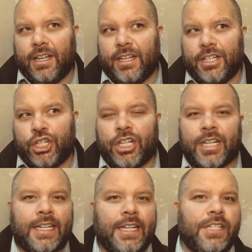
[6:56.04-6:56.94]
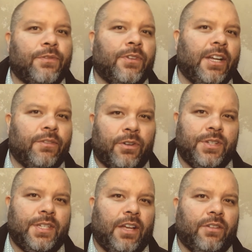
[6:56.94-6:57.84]
she needed to forgive
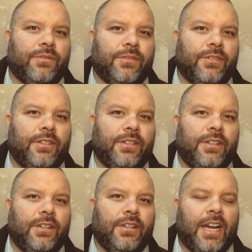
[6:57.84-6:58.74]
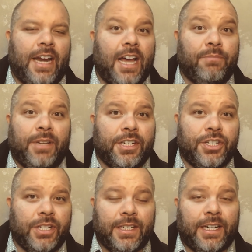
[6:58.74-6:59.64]
herself. And not because
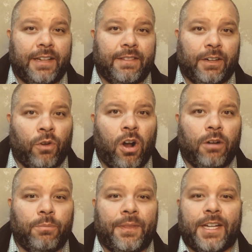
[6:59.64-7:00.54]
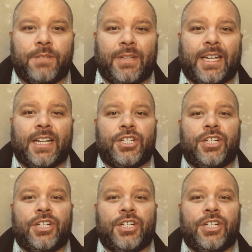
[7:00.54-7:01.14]
she had done anything wrong, but that because she